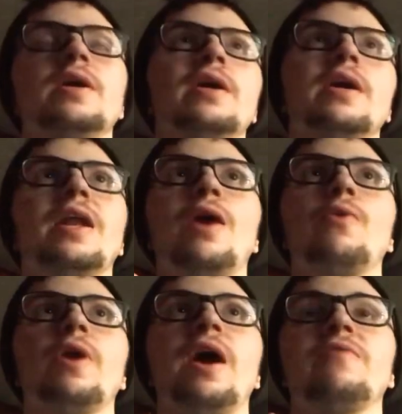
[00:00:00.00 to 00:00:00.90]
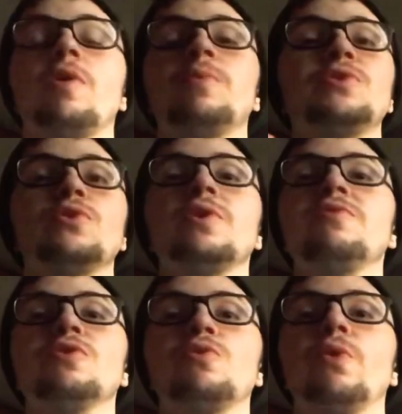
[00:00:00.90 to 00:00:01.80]
an hour and a half up until
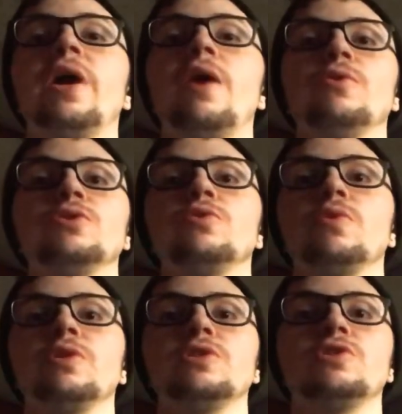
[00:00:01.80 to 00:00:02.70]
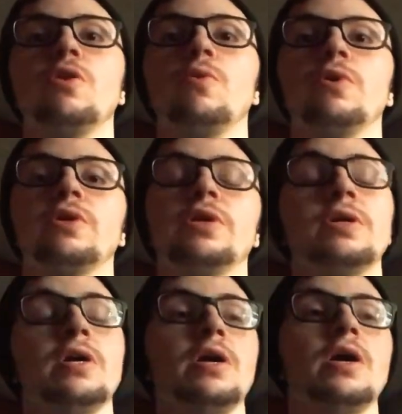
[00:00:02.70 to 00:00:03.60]
even 3 hours to really start working,
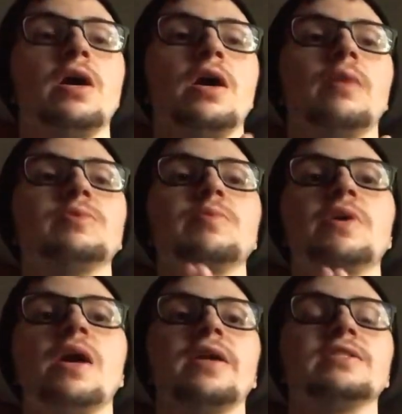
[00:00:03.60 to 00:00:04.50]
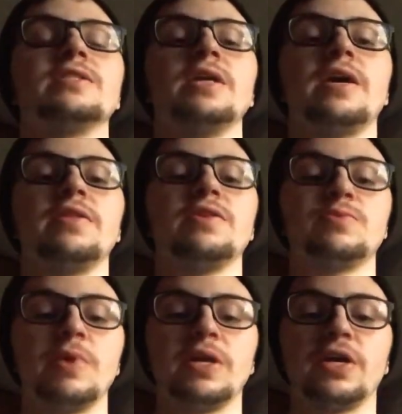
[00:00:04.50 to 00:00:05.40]
to be honest. And this
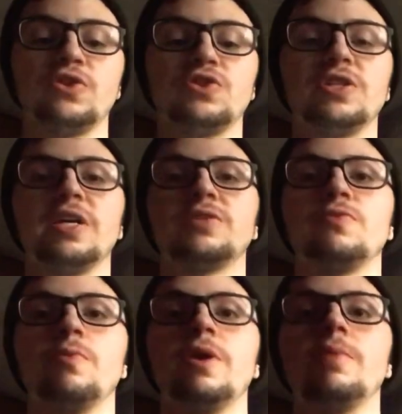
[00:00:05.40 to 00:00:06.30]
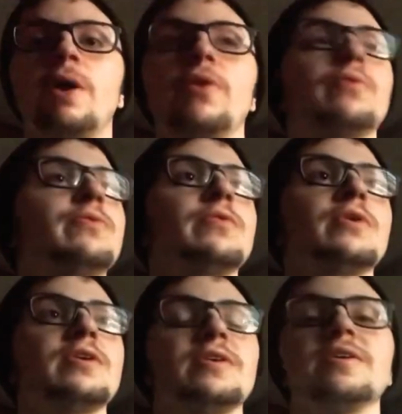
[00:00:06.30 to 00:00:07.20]
medication takes for me about,
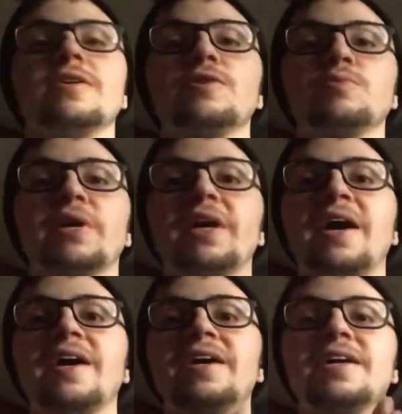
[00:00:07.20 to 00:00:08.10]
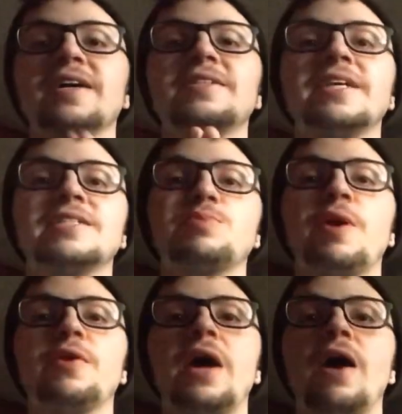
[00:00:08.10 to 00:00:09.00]
there's my cat, takes
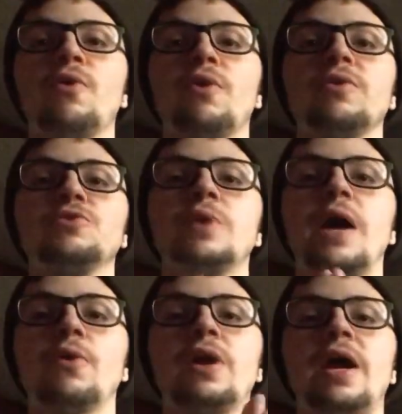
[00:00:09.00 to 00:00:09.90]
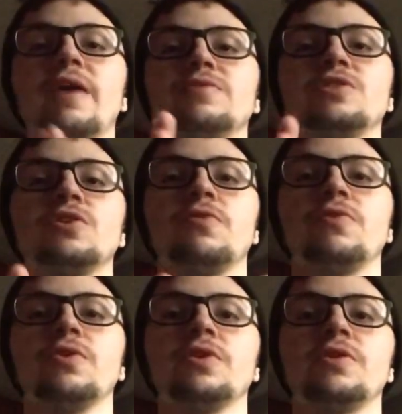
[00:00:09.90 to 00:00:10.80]
about an hour to an hour and a half to start
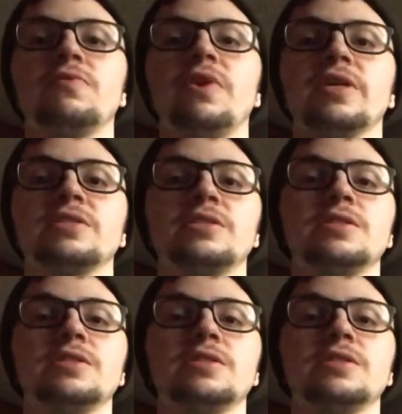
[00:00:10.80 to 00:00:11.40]
feeling the effects.